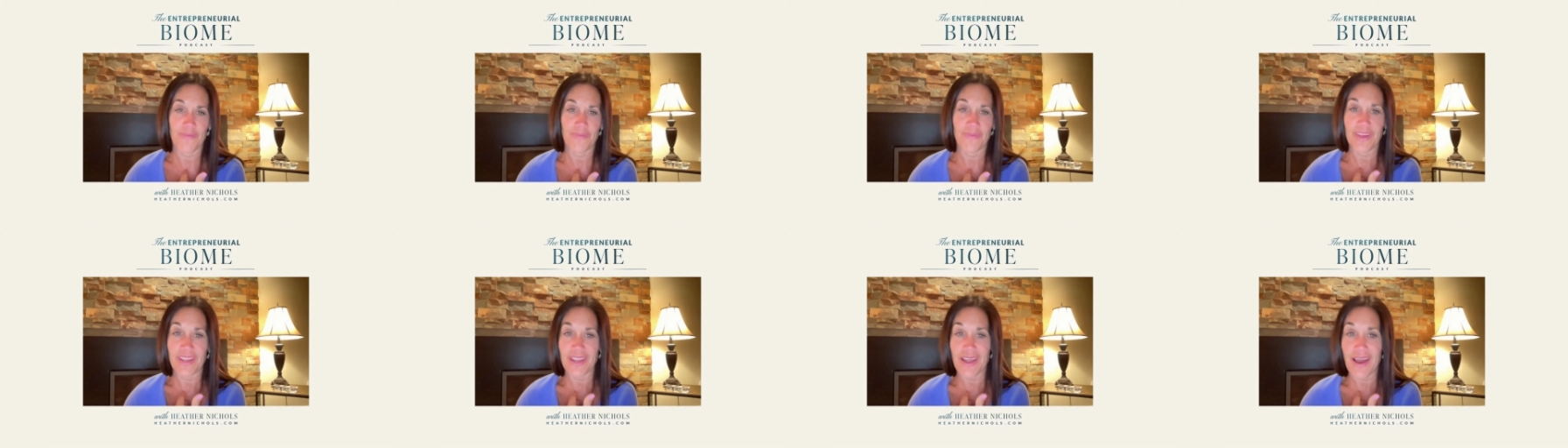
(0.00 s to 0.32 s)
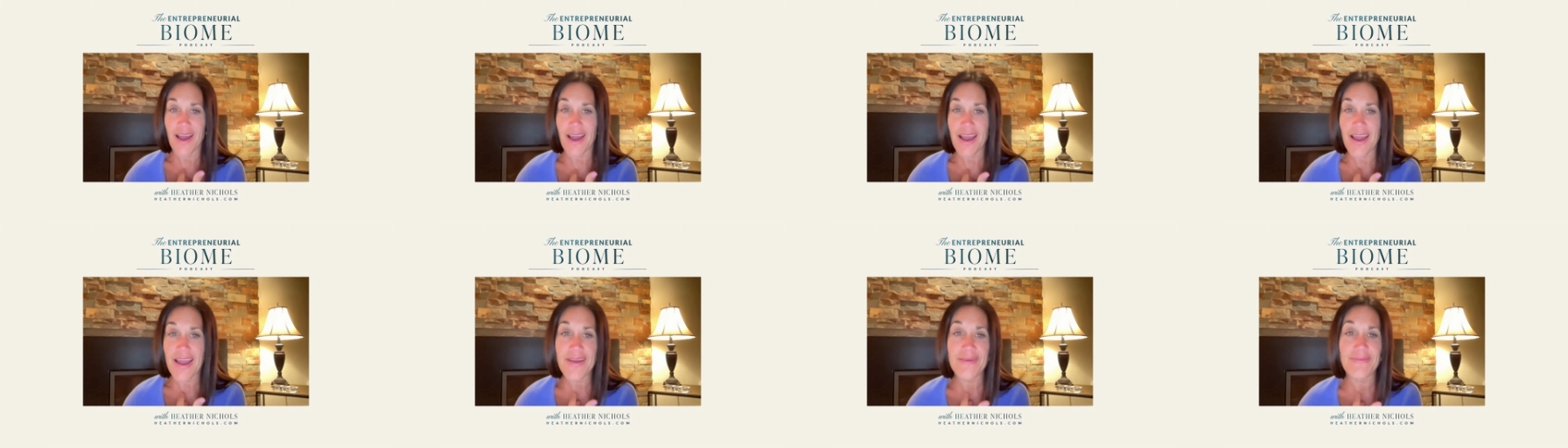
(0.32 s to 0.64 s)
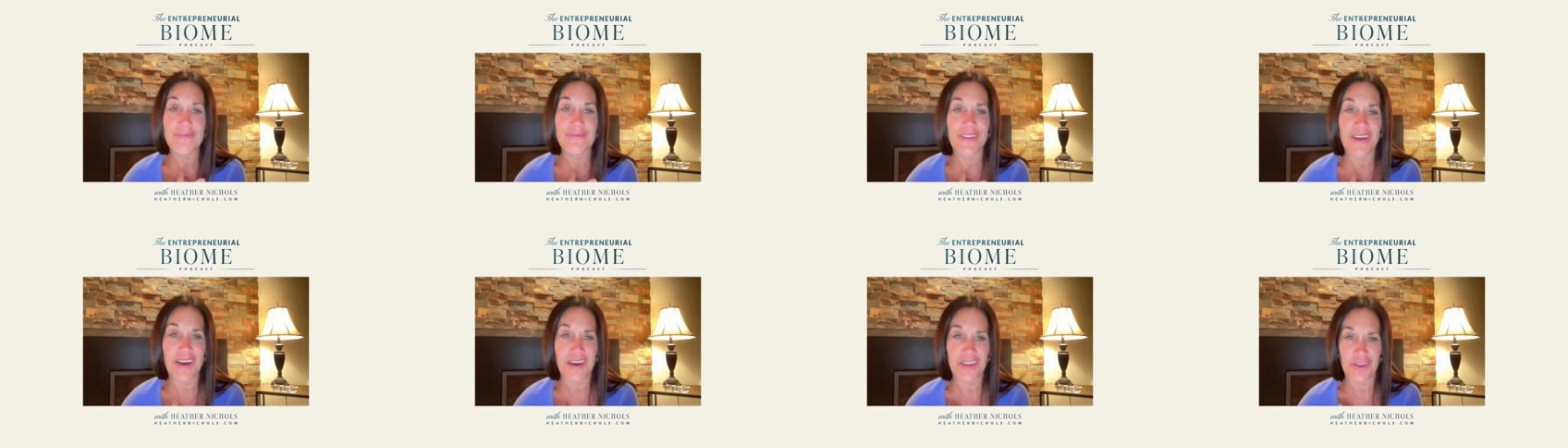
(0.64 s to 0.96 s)
that
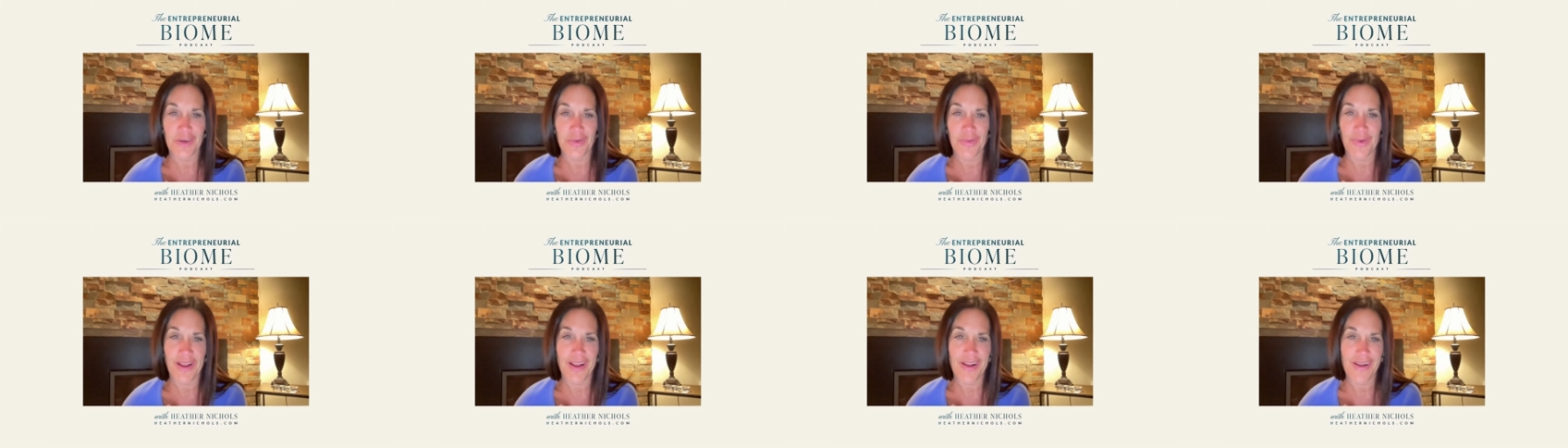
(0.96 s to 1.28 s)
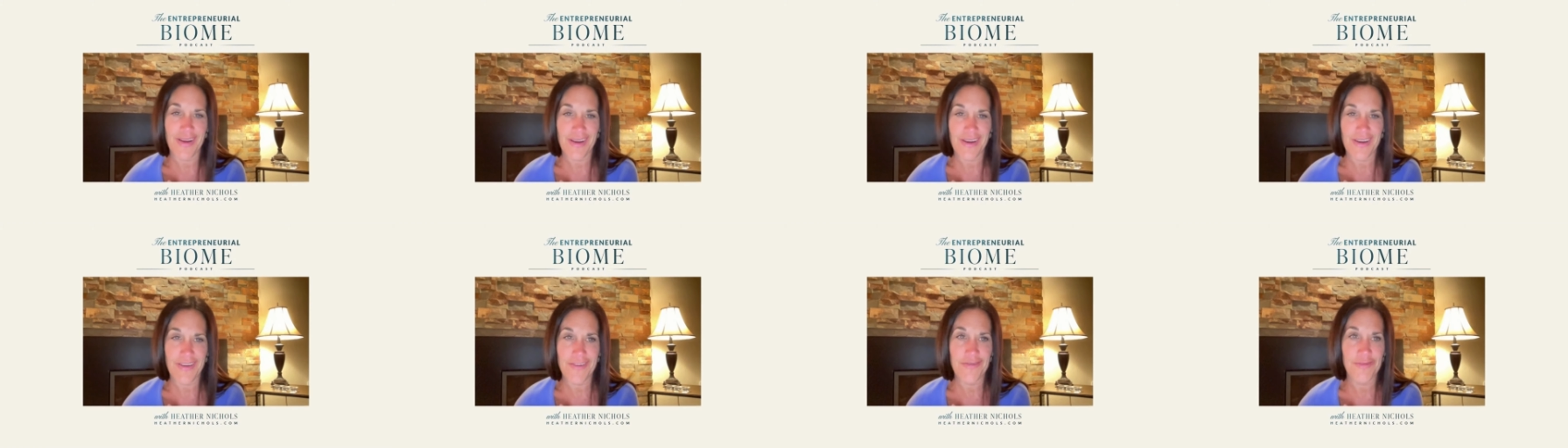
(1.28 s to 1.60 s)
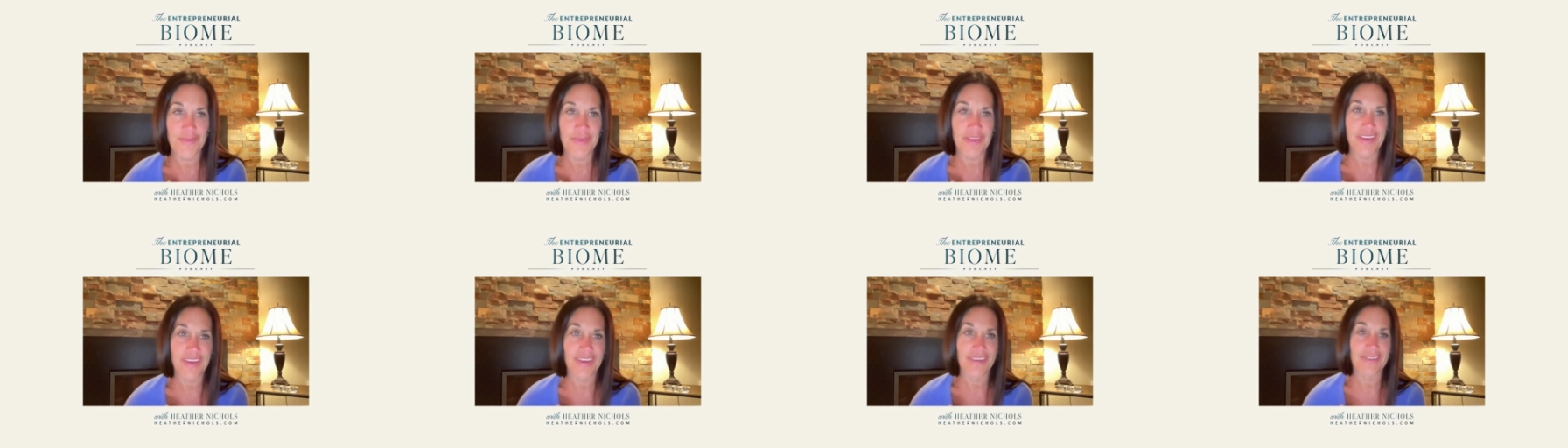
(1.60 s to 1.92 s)
I'm not aware
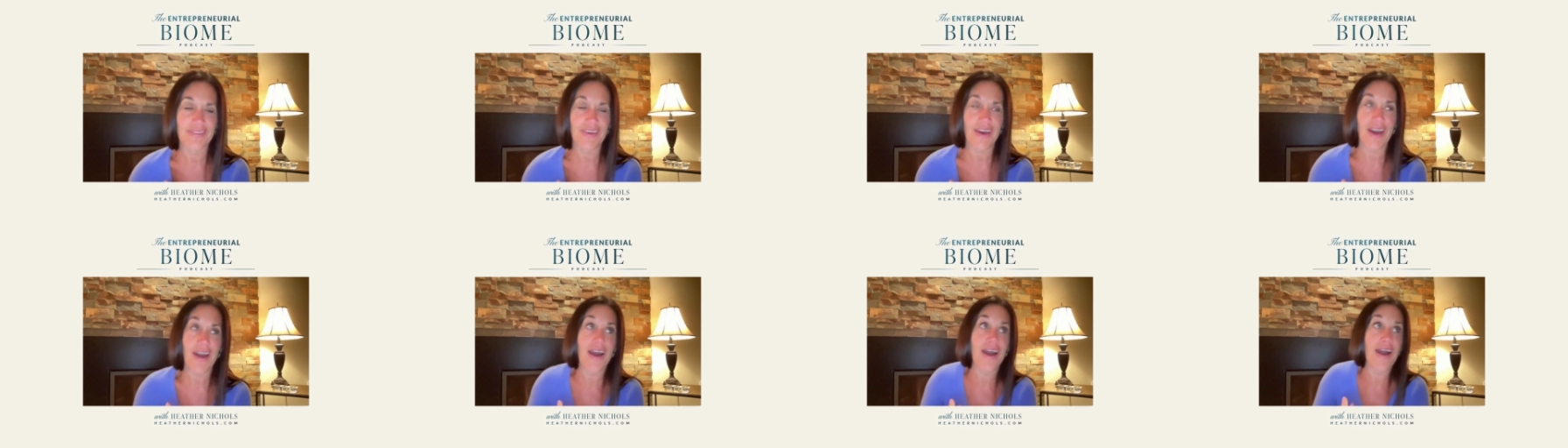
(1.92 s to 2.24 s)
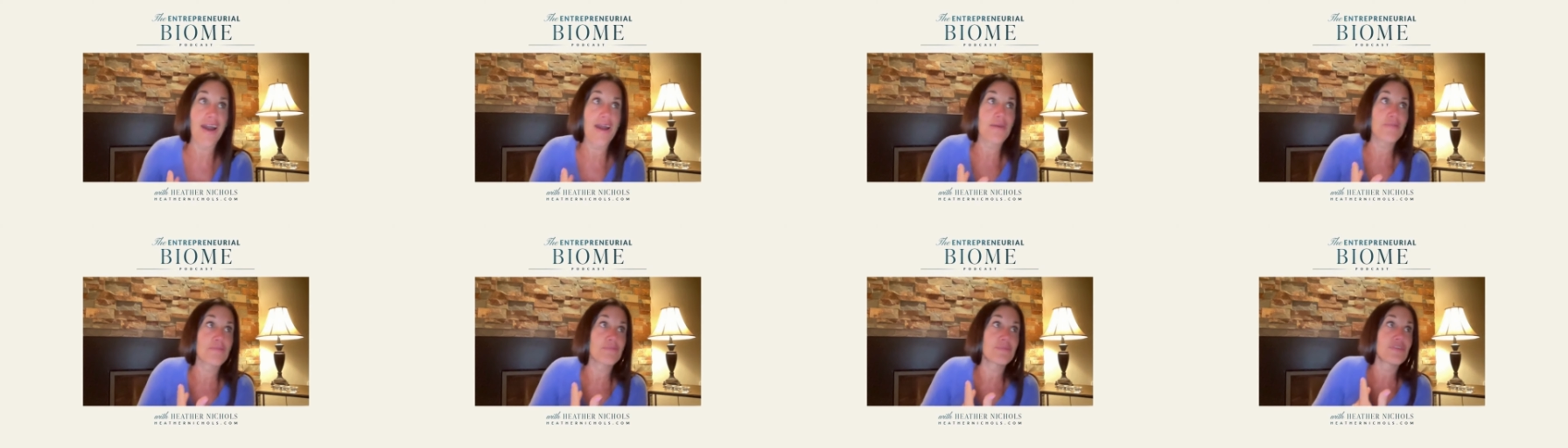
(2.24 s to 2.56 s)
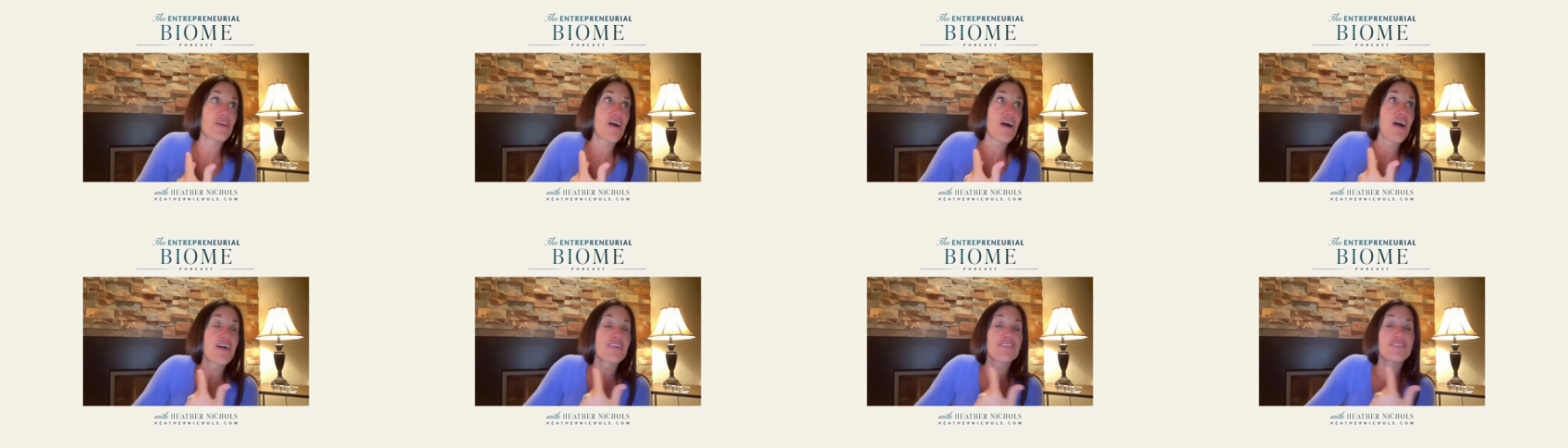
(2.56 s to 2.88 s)
of, because I'm
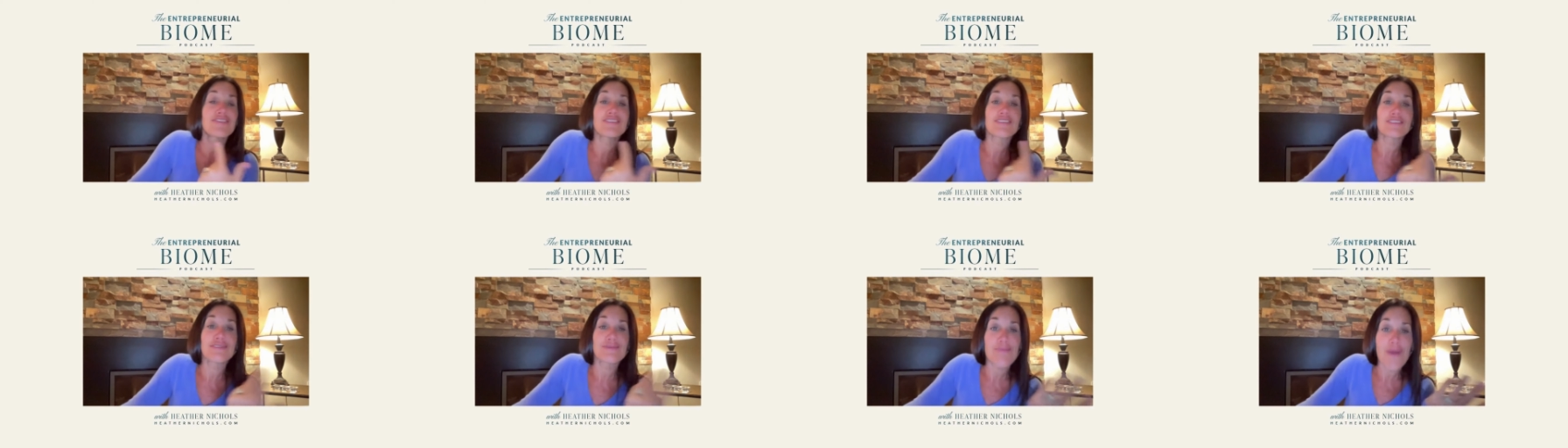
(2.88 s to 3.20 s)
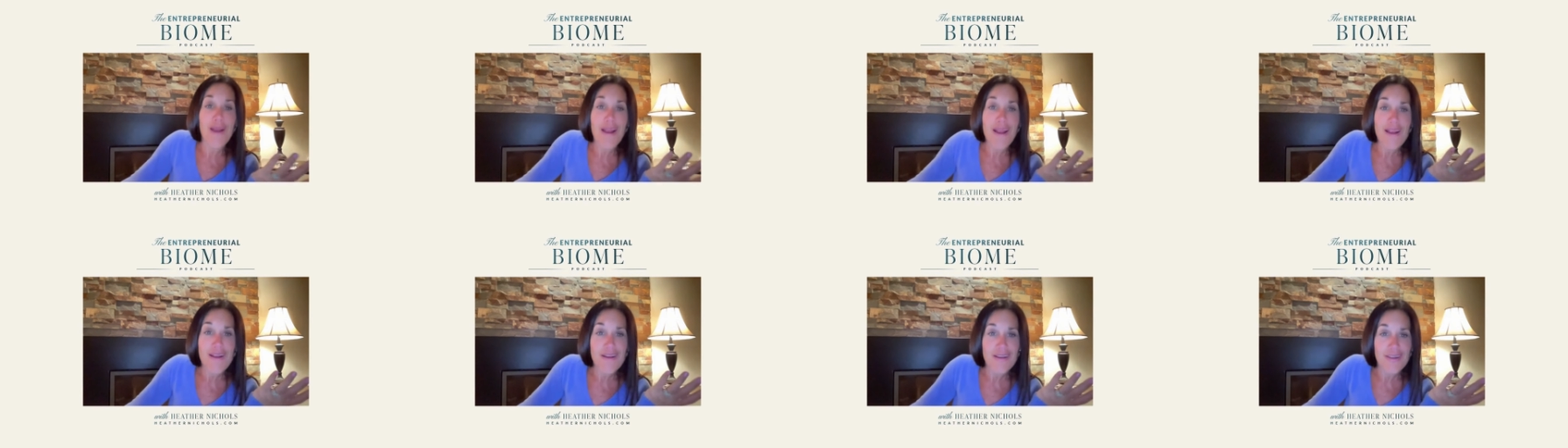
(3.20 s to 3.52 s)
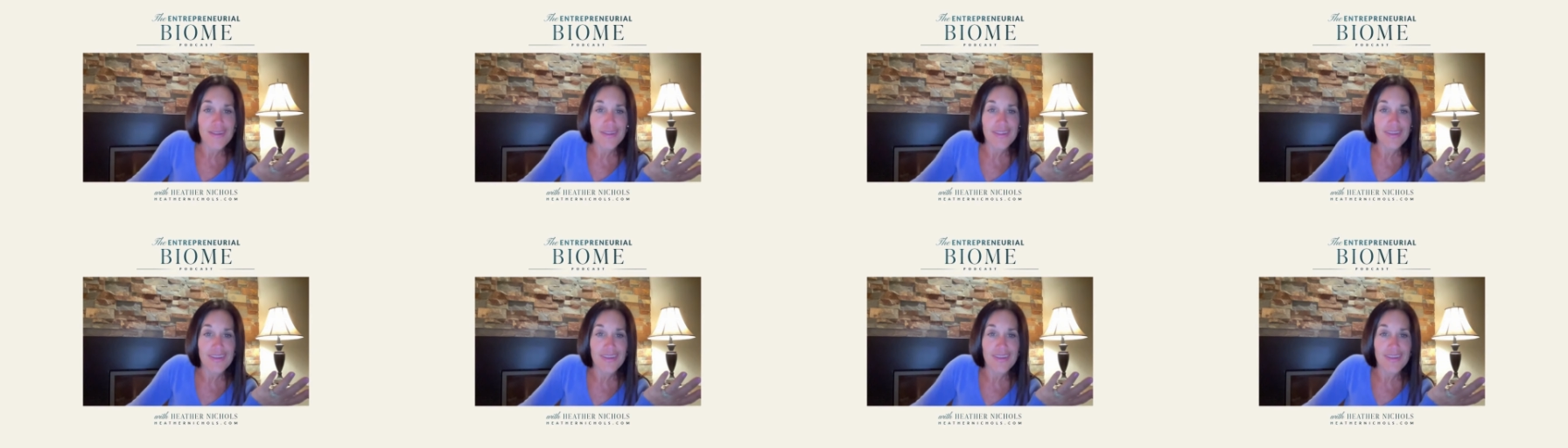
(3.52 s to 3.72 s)
not smart.